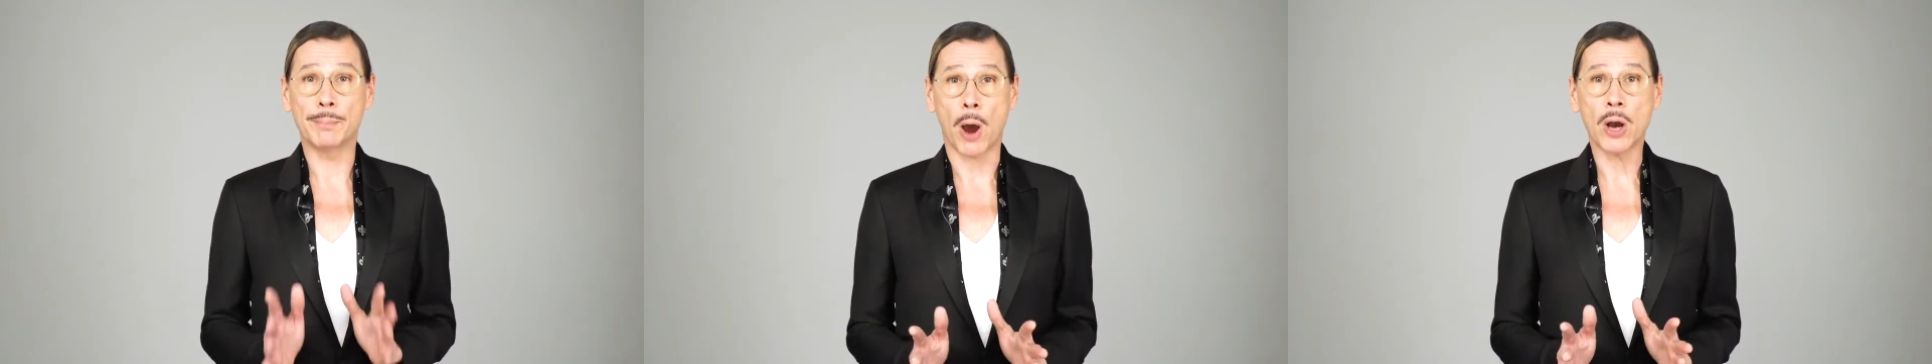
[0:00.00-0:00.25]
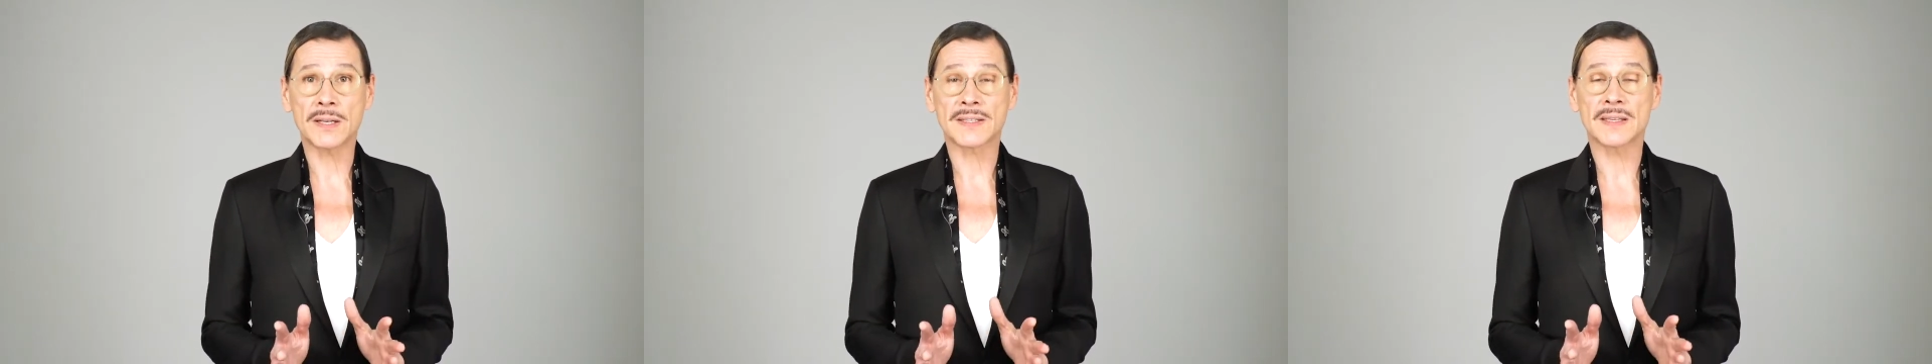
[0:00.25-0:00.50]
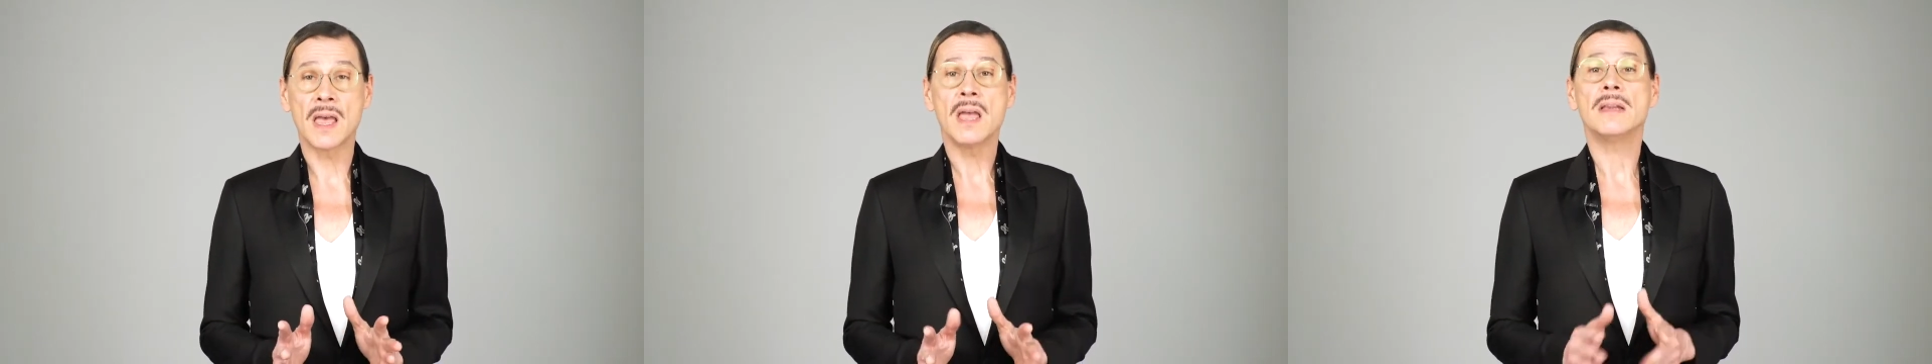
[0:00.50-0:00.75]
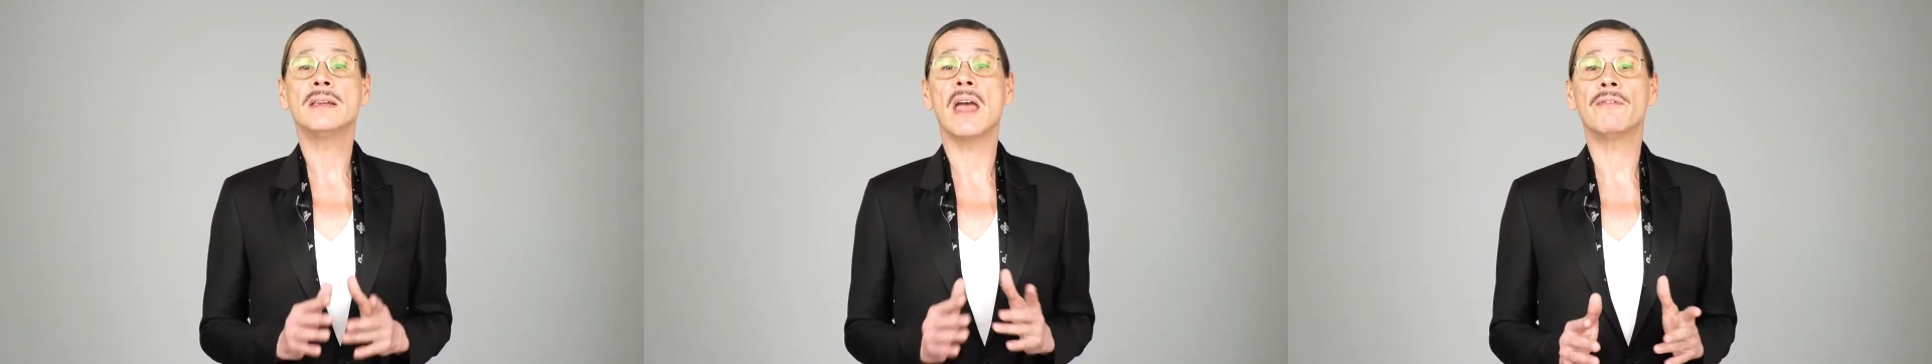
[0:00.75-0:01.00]
box,
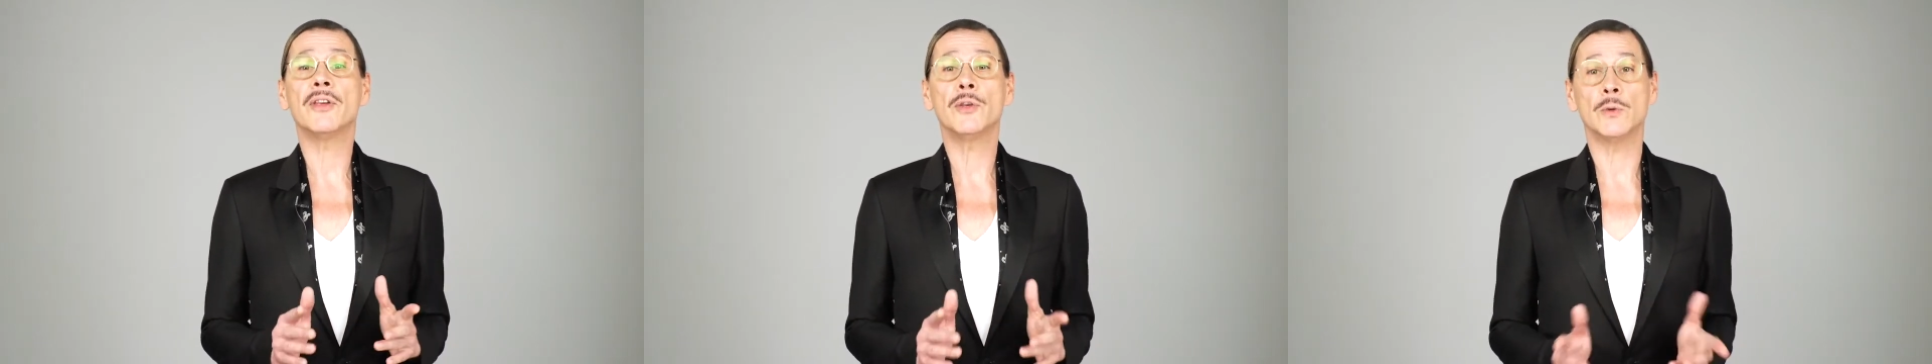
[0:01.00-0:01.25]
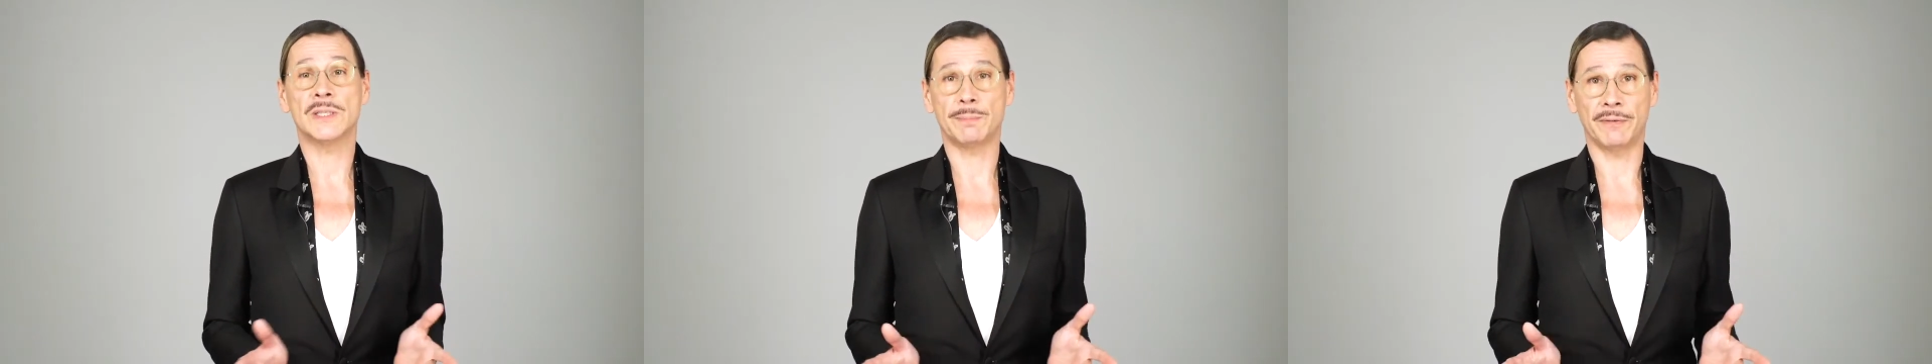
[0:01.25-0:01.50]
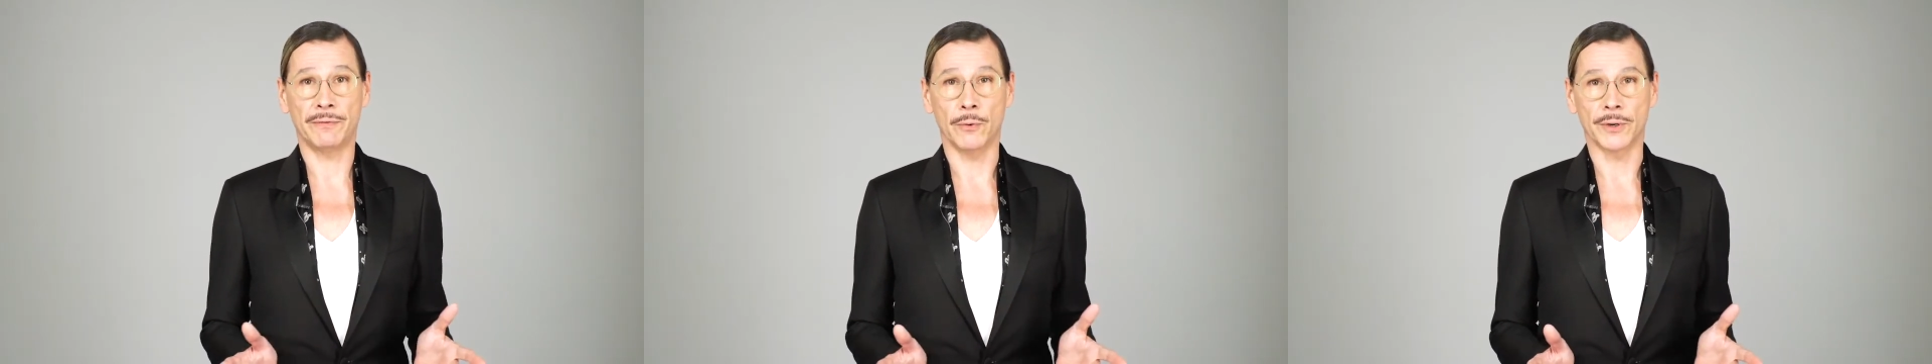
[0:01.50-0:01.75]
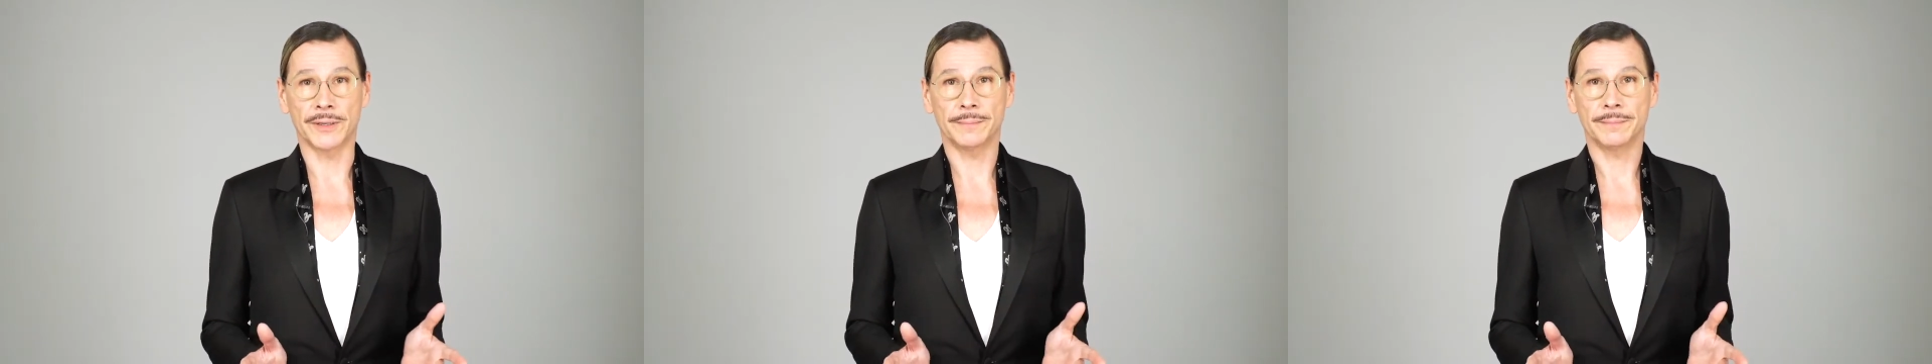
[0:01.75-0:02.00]
never used
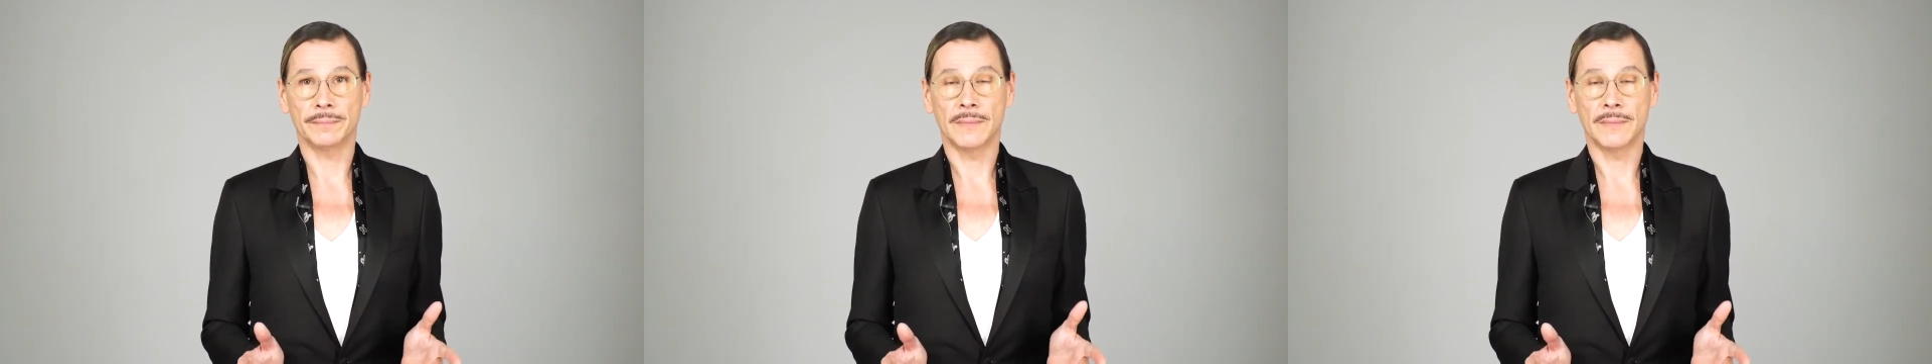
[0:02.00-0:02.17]
before.